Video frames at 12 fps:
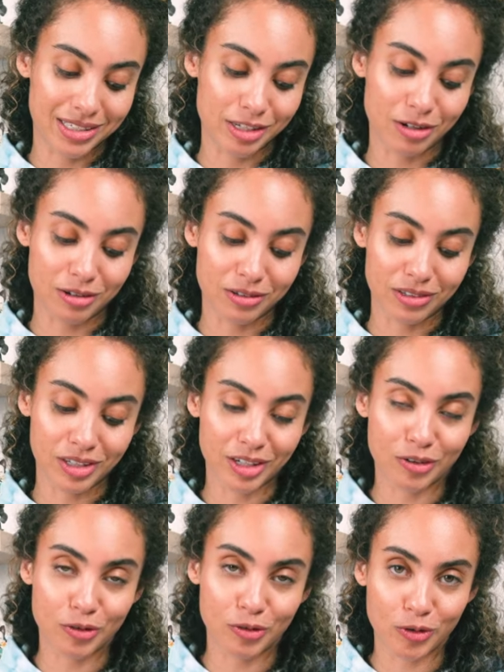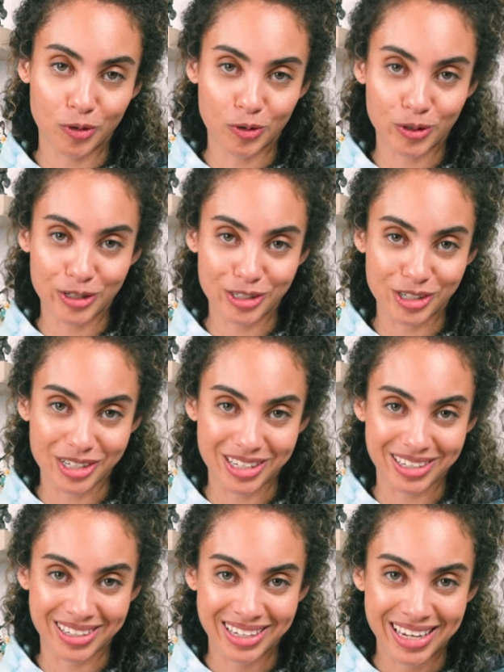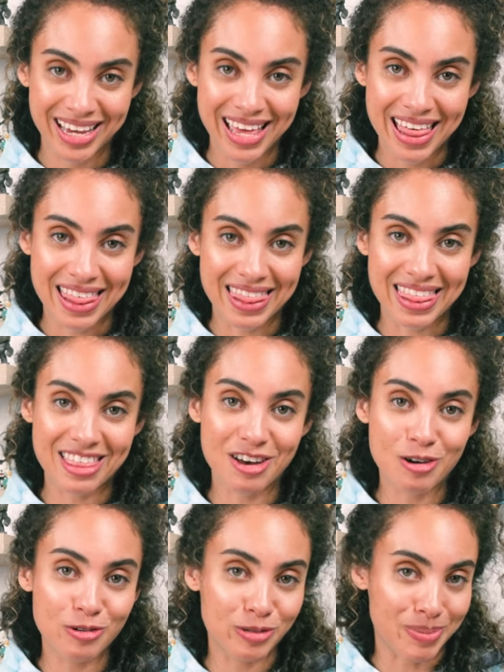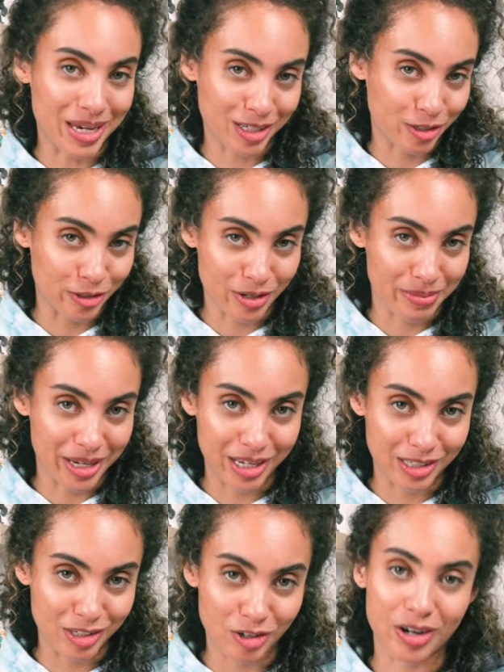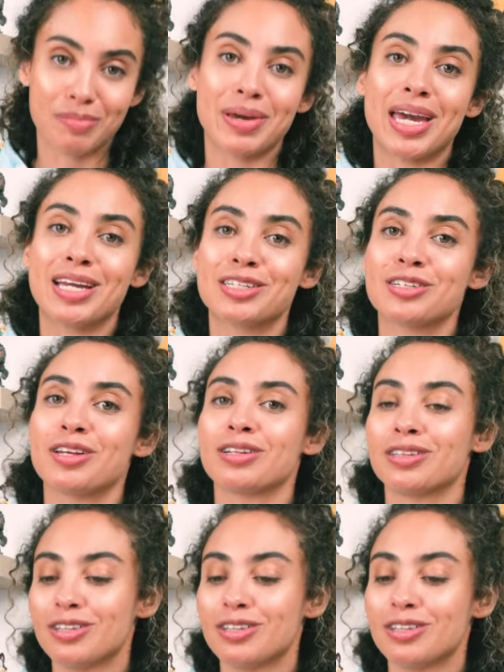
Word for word: So look forward to those pictures on my Instagram page and on